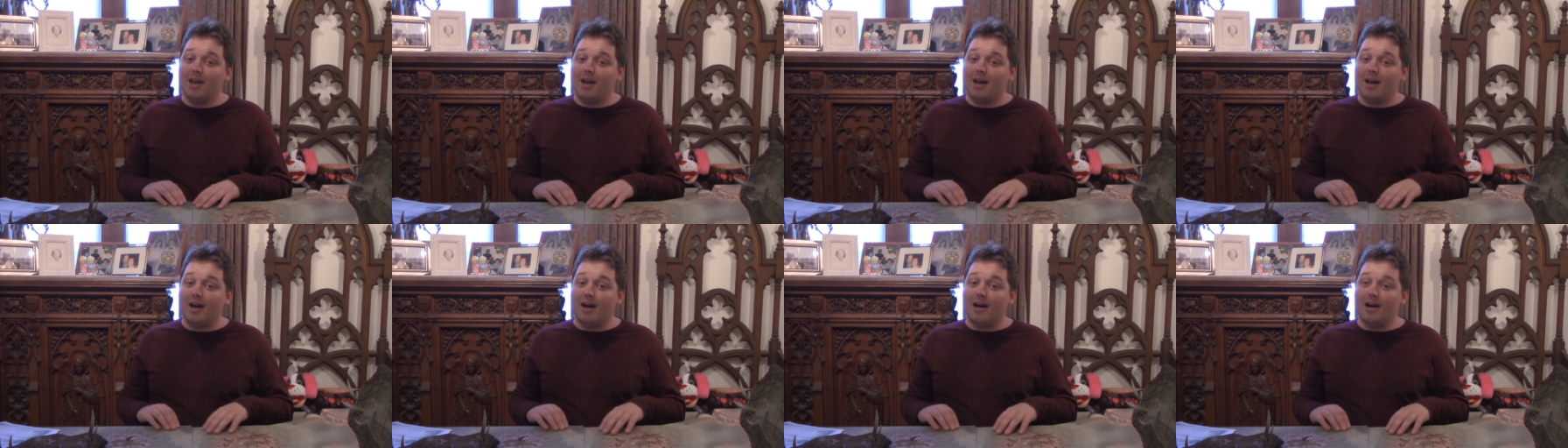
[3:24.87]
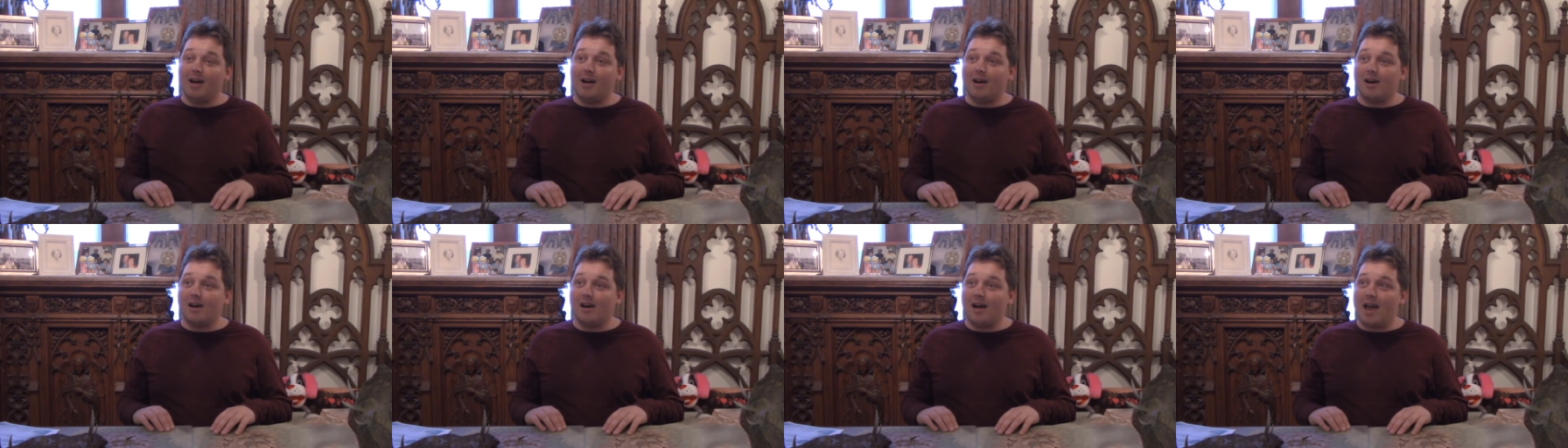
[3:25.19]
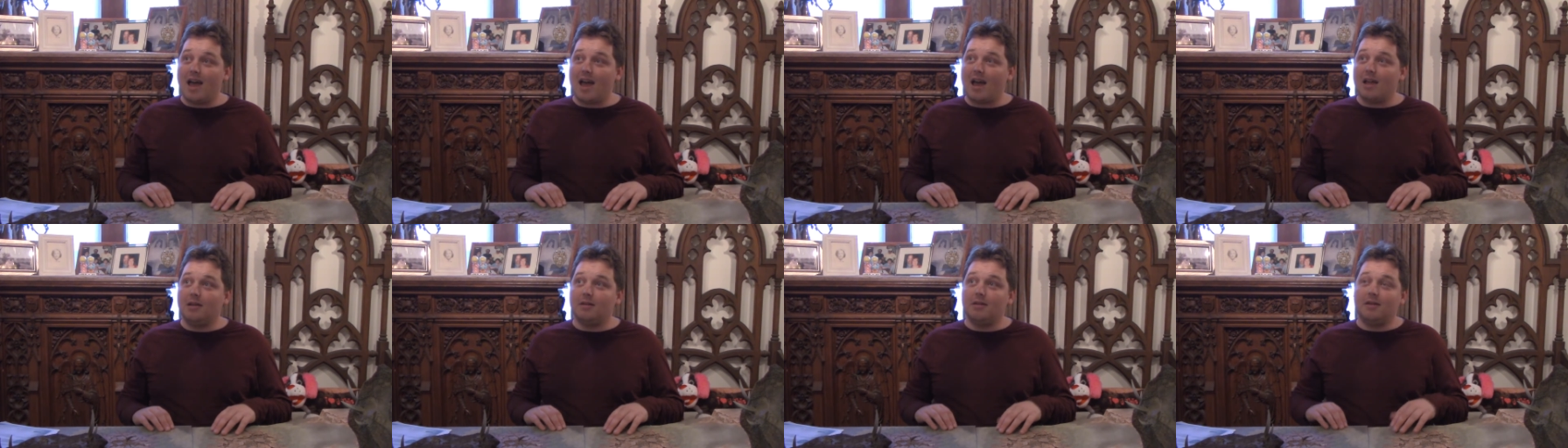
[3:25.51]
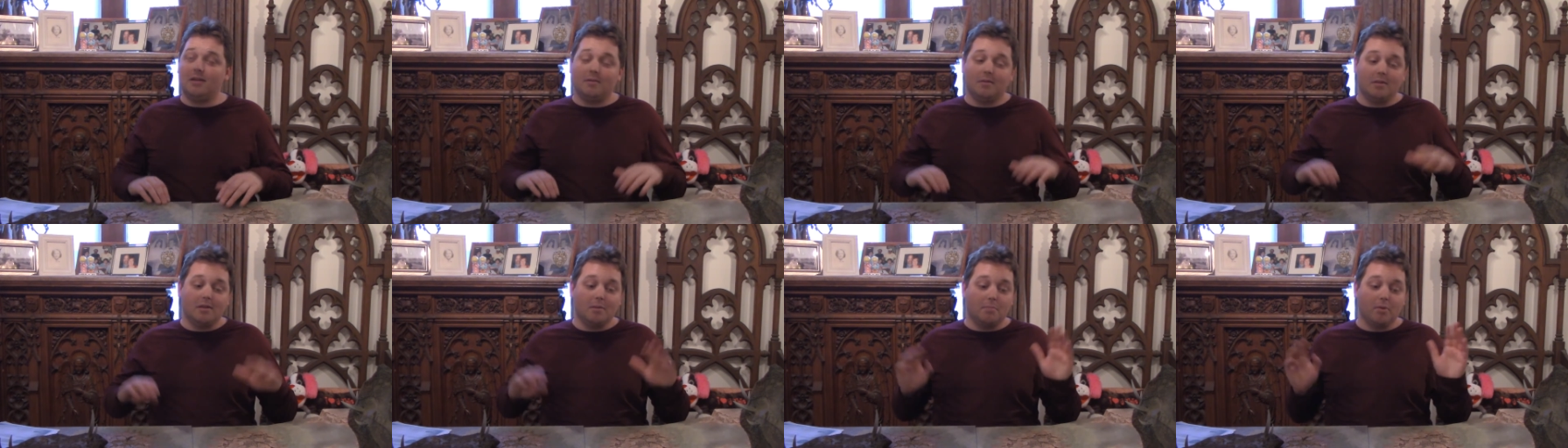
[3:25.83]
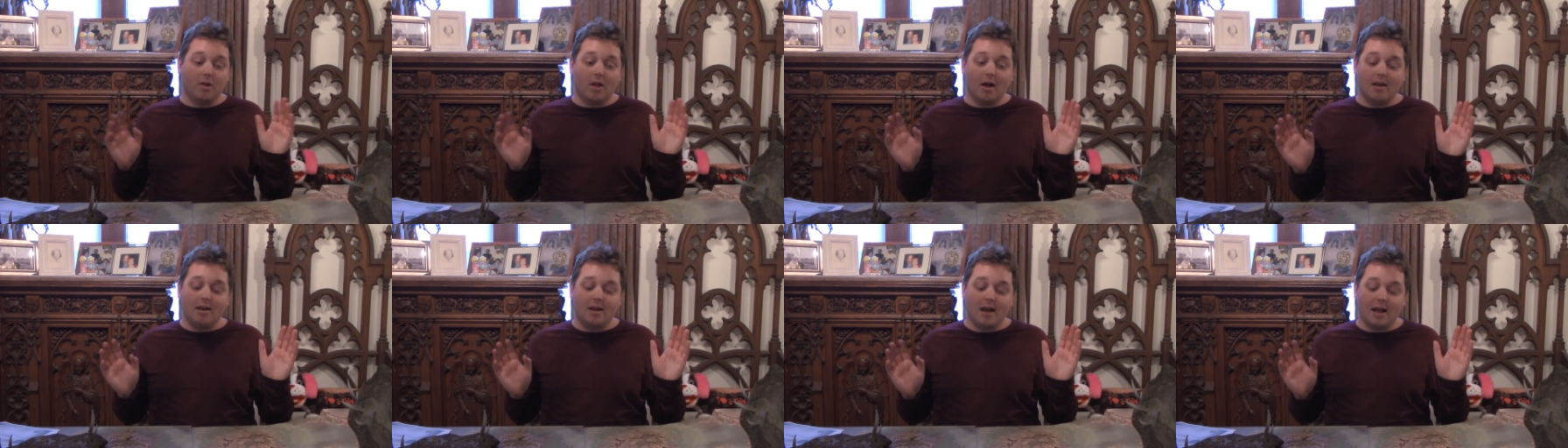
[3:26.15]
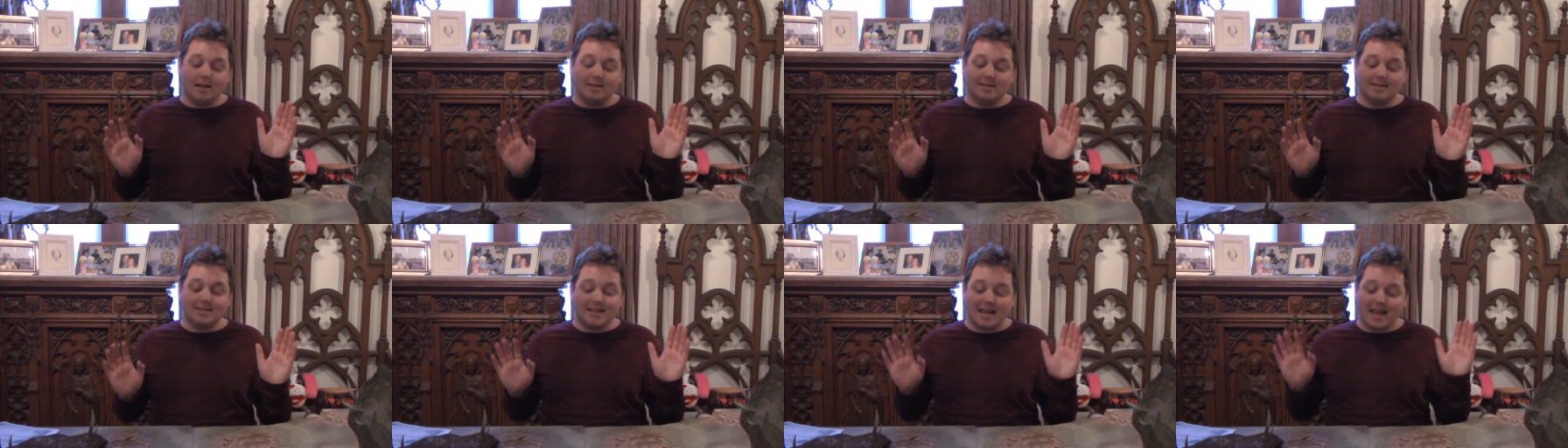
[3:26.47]
And the Blood
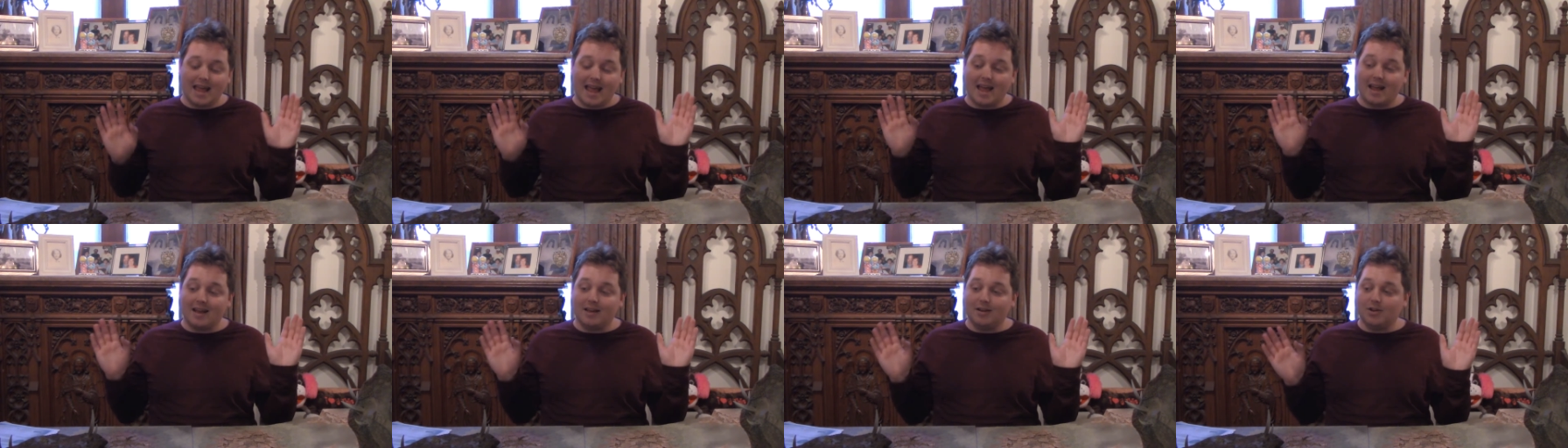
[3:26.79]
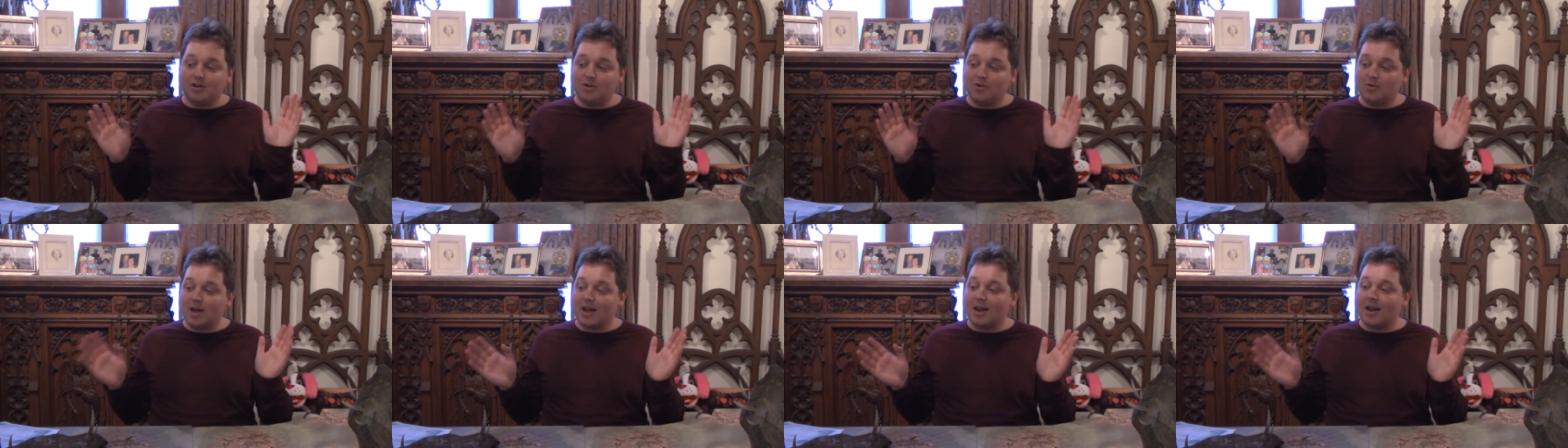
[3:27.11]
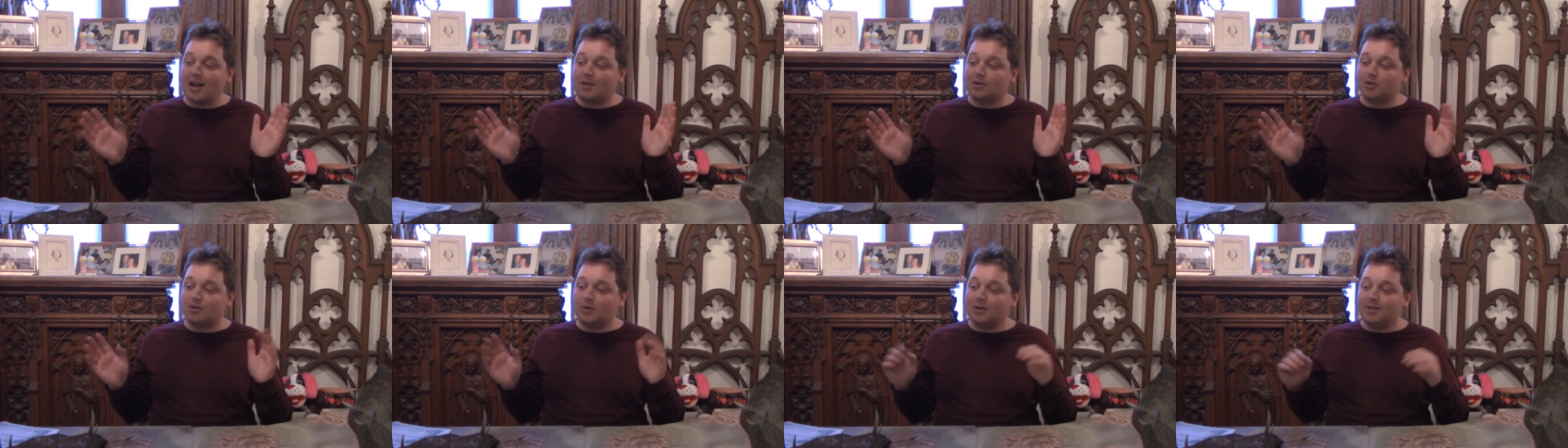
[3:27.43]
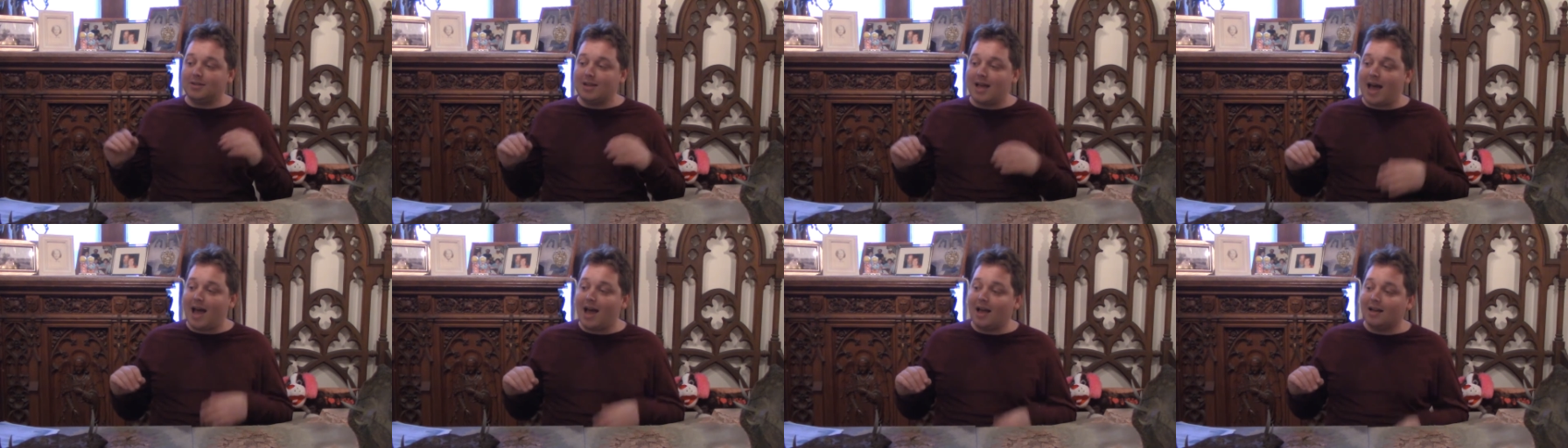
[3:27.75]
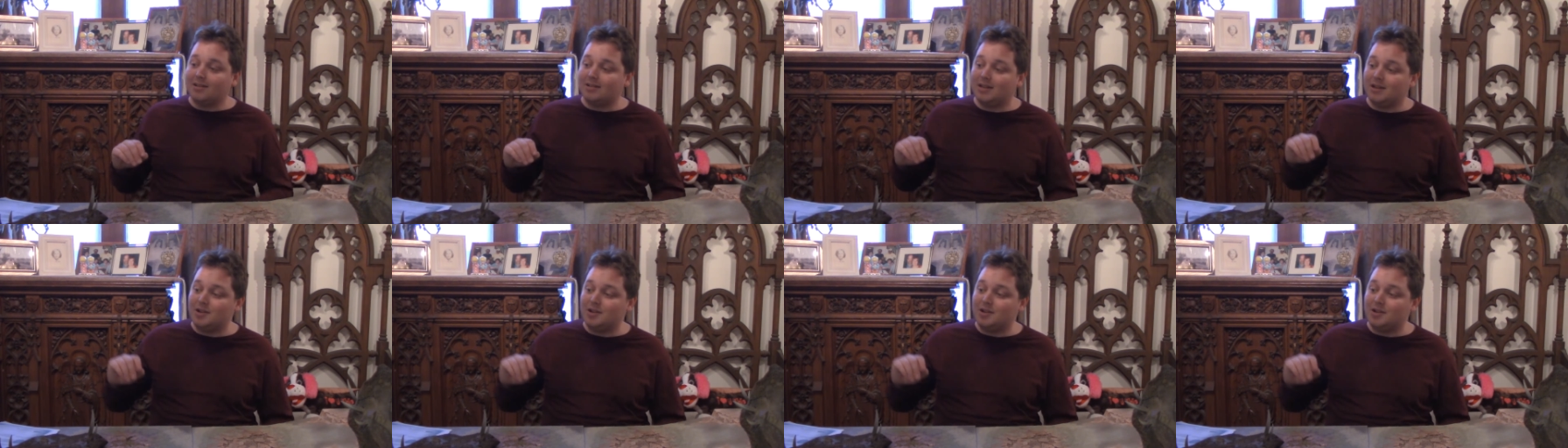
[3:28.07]
Knights do get extra attacks,